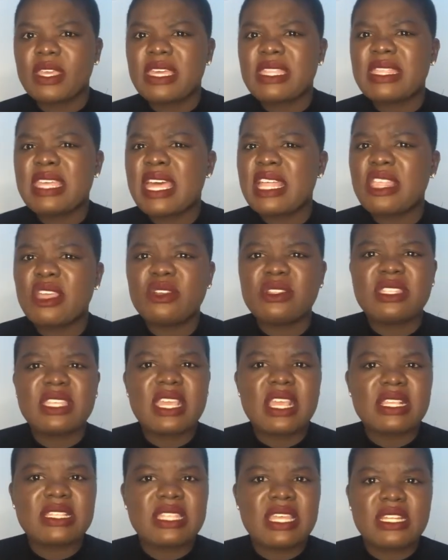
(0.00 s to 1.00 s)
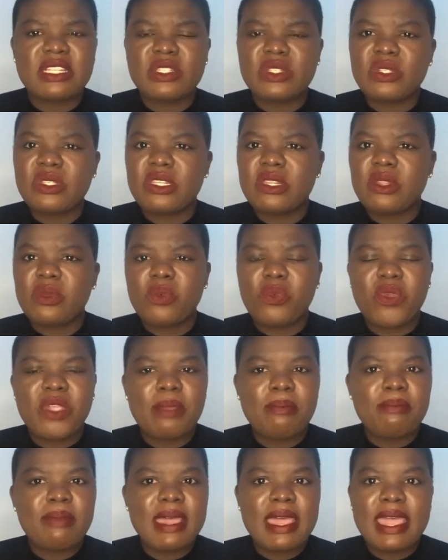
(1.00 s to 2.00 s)
There are those things that we
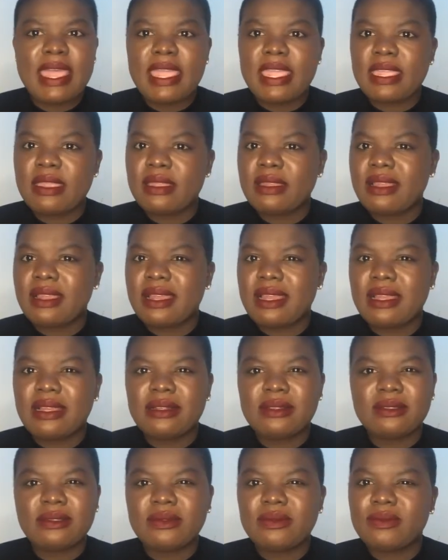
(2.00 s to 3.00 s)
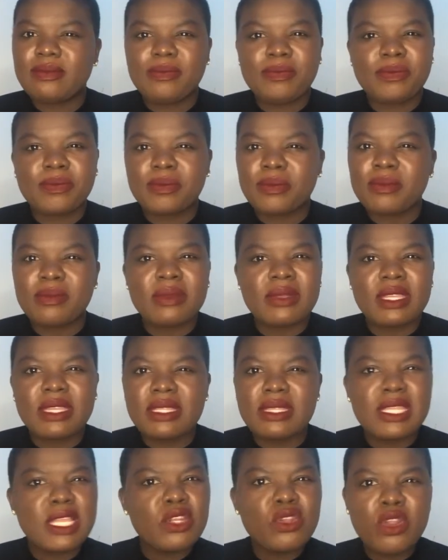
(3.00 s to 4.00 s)
buy,
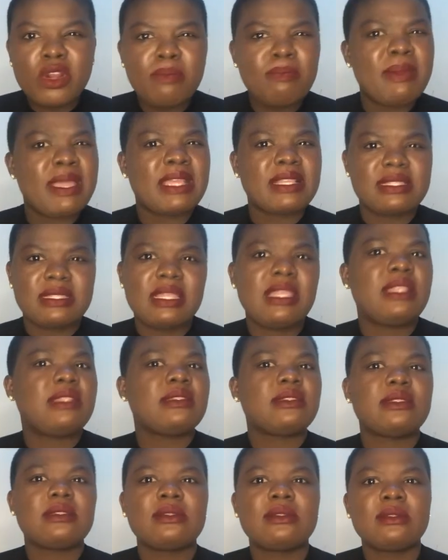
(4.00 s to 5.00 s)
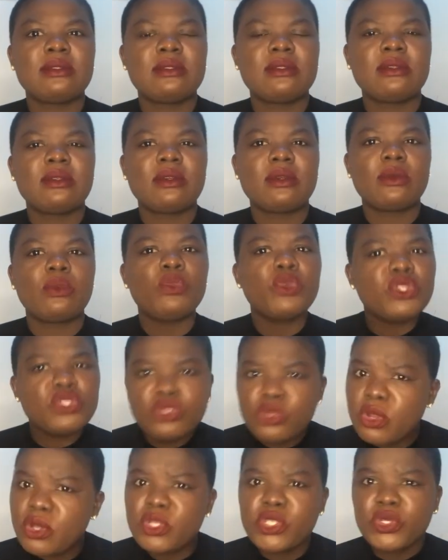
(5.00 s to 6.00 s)
they don't make sense, we
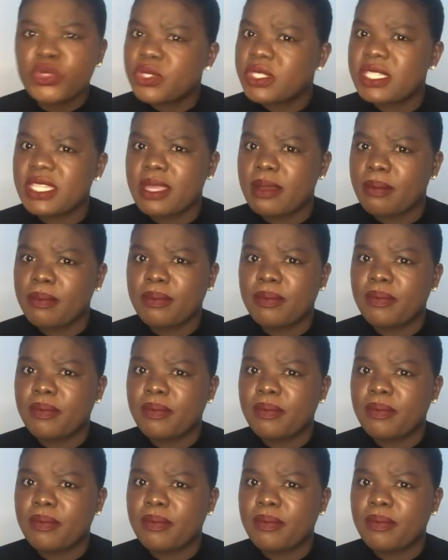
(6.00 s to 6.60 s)
don't use them,